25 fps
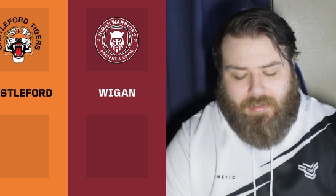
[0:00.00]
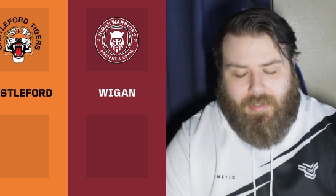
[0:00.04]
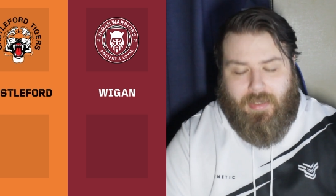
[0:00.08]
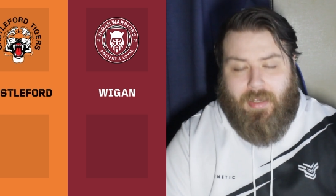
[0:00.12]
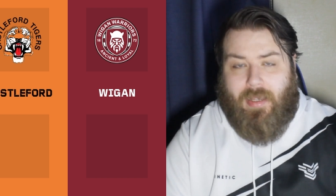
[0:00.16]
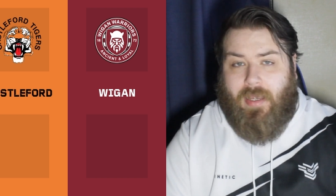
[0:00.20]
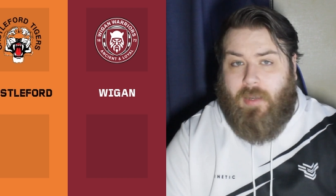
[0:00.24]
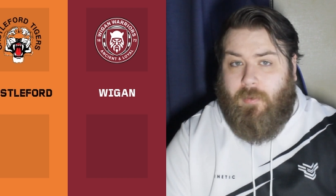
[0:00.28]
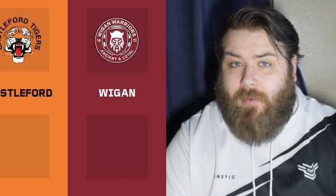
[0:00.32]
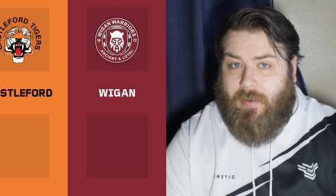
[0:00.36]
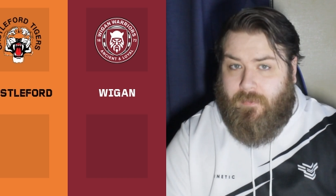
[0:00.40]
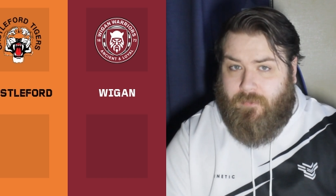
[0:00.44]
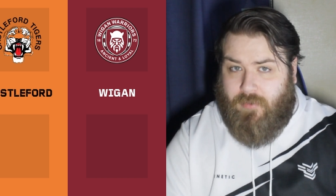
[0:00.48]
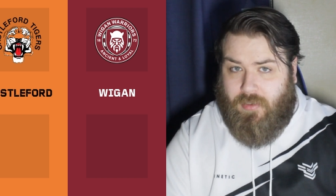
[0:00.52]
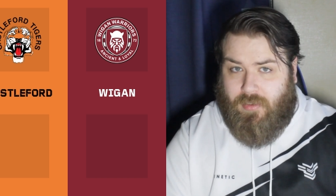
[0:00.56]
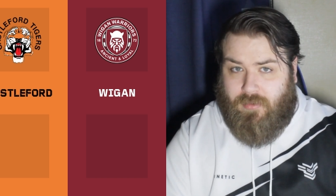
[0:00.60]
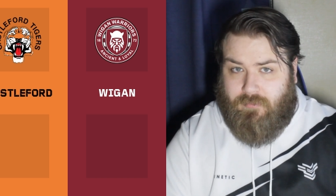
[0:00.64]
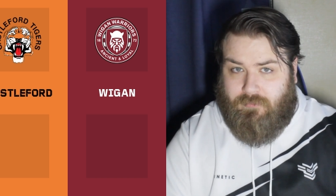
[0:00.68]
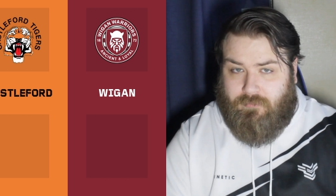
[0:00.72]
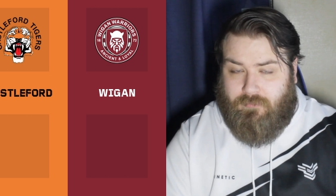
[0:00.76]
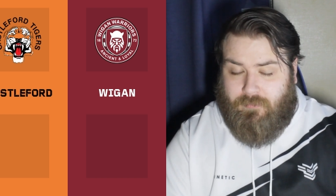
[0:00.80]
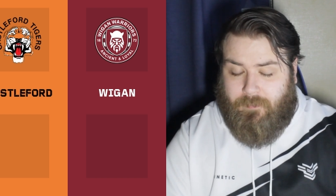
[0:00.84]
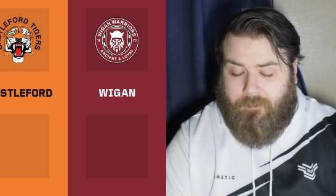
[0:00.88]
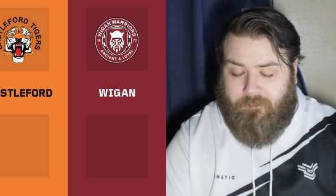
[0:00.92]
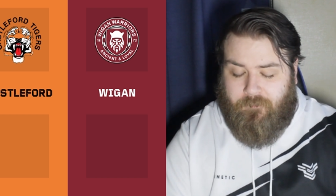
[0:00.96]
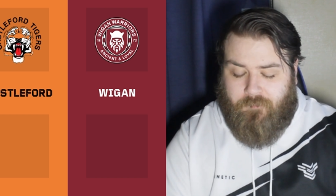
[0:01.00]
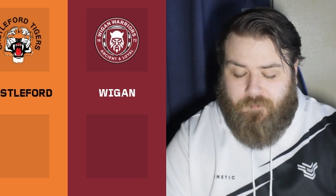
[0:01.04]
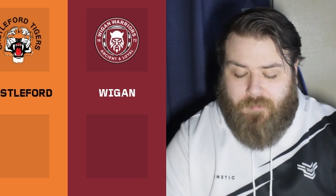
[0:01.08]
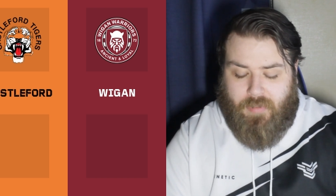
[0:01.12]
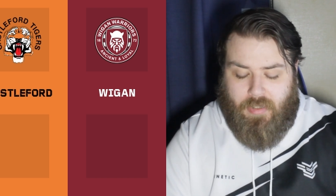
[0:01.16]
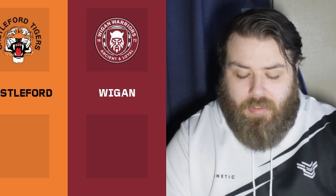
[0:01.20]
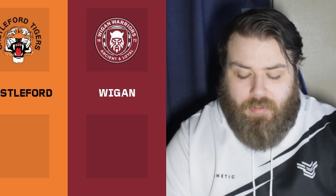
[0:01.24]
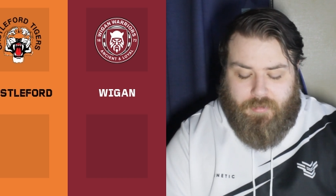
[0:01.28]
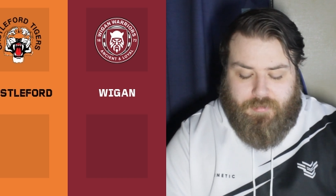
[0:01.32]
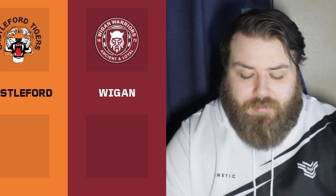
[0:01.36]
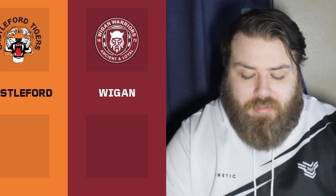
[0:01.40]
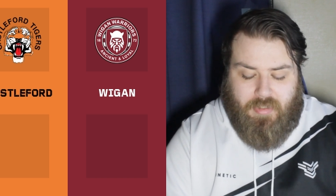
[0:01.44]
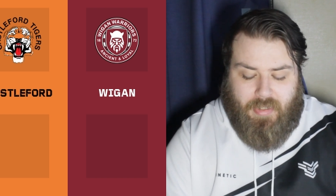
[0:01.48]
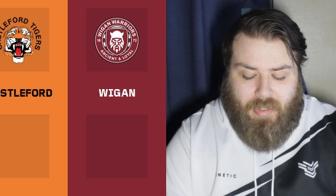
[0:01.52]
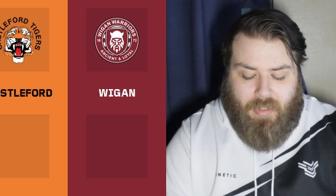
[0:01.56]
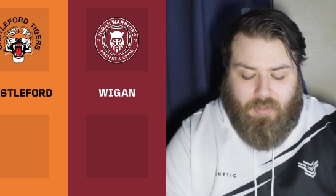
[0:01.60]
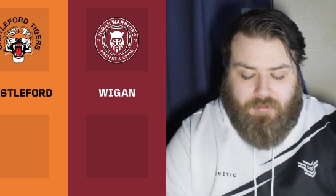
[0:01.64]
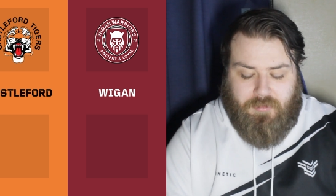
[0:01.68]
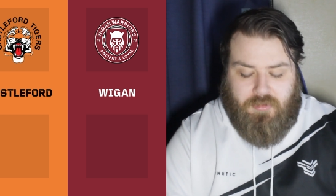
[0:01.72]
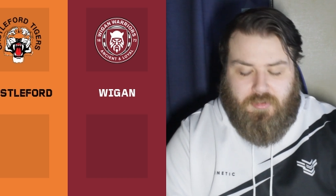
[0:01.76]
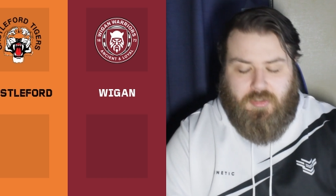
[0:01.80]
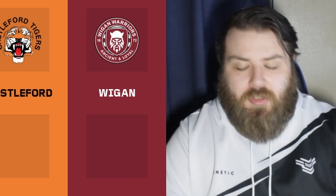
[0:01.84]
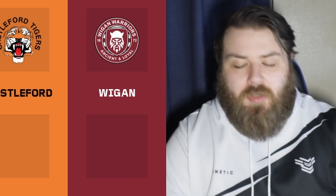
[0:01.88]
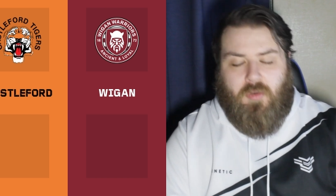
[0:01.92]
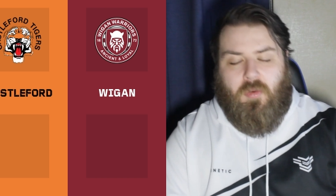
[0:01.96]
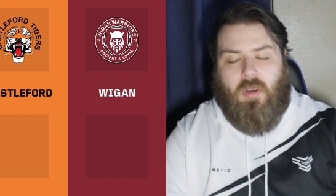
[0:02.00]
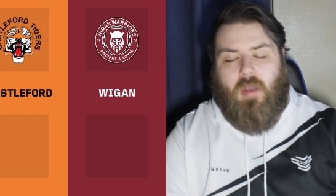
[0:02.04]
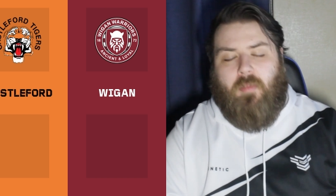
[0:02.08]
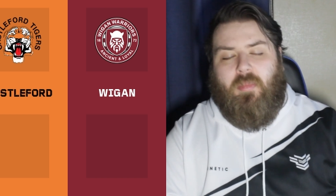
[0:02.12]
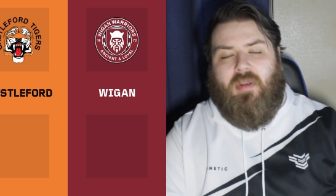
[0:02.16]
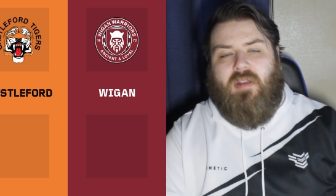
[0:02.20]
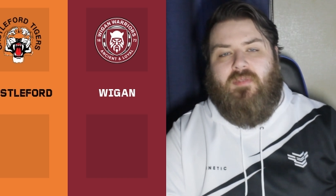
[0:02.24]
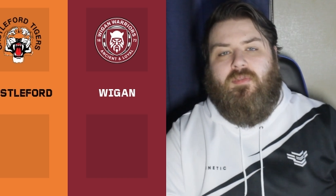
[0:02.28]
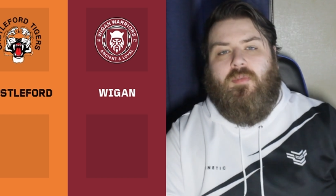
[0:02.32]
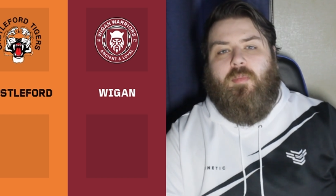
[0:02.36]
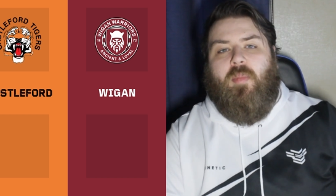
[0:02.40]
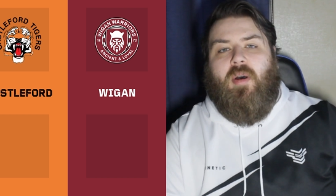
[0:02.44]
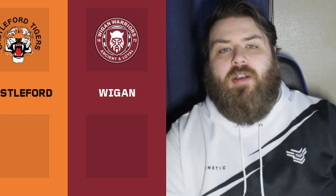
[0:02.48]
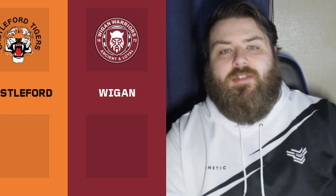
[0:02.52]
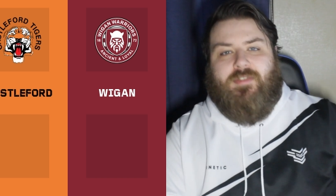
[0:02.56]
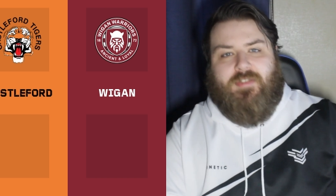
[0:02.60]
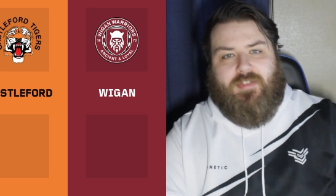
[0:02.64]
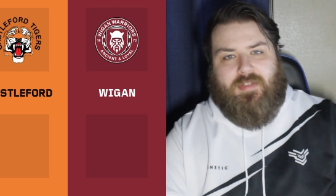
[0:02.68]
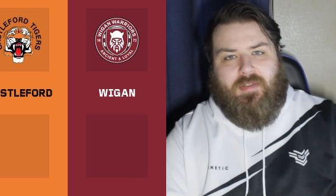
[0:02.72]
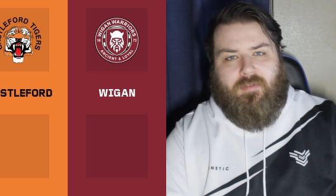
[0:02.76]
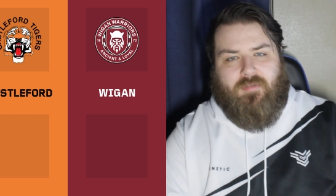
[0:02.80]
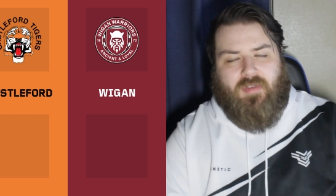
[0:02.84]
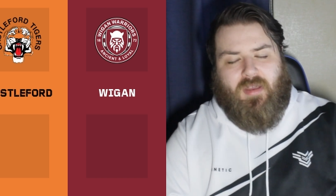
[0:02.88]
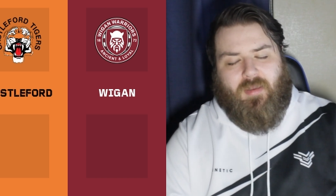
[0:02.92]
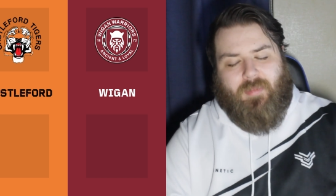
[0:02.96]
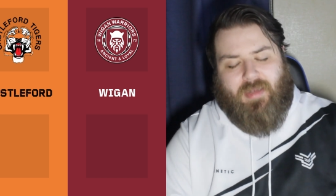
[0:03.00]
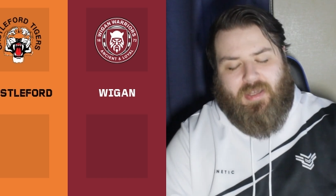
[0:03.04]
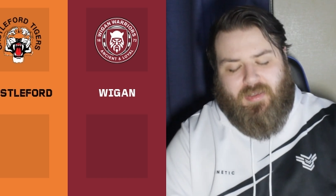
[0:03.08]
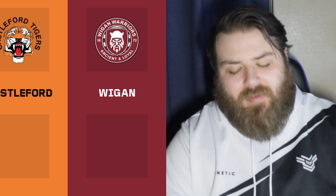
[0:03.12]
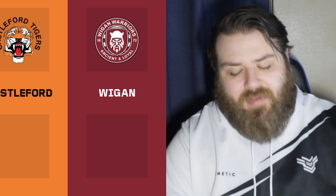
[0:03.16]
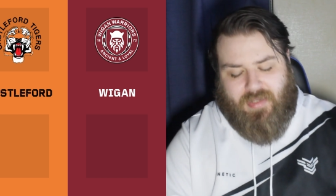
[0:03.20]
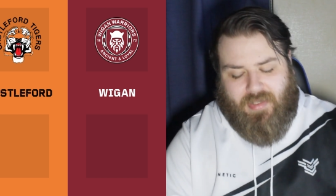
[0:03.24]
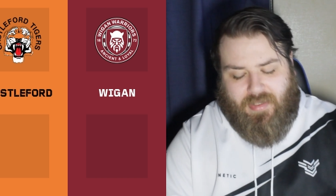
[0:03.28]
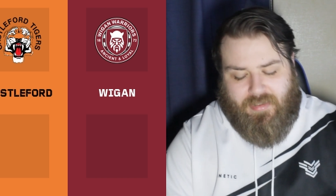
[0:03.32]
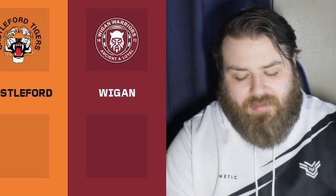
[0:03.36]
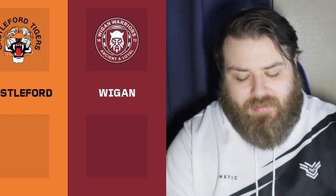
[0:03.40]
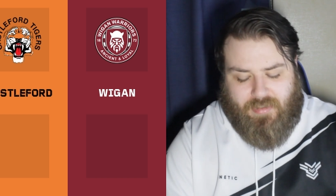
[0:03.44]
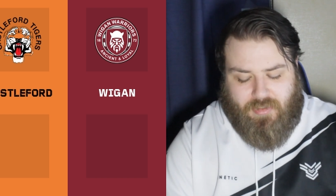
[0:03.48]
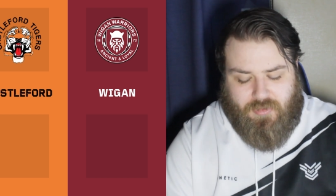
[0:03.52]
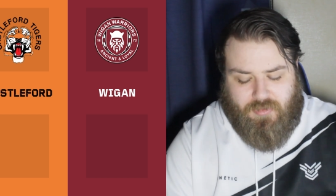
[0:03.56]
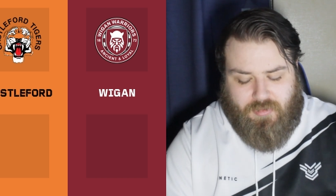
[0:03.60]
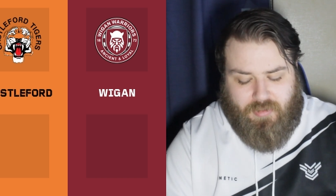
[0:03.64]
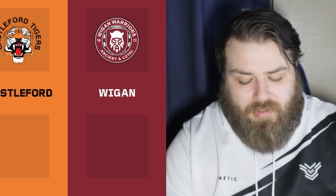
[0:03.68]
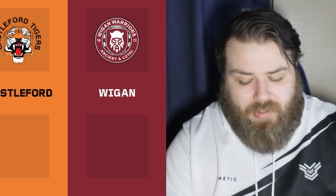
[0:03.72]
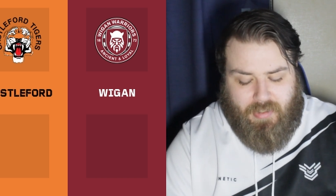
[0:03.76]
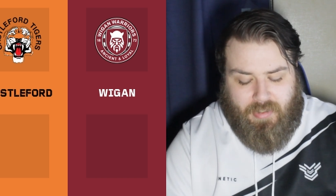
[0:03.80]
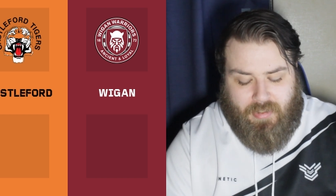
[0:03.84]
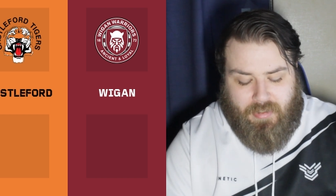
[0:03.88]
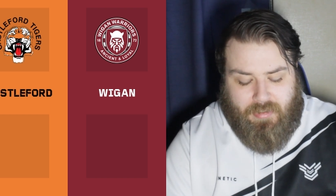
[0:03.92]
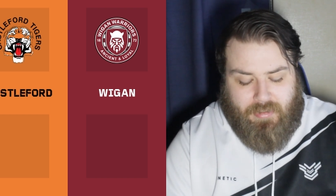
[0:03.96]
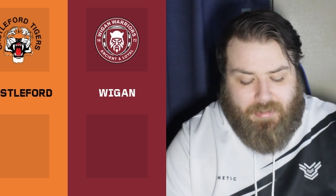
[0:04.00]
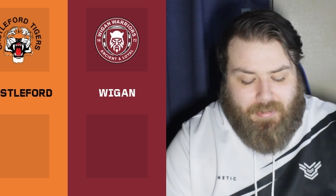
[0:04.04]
However, to get onto a bit of a positive about Cass, actually,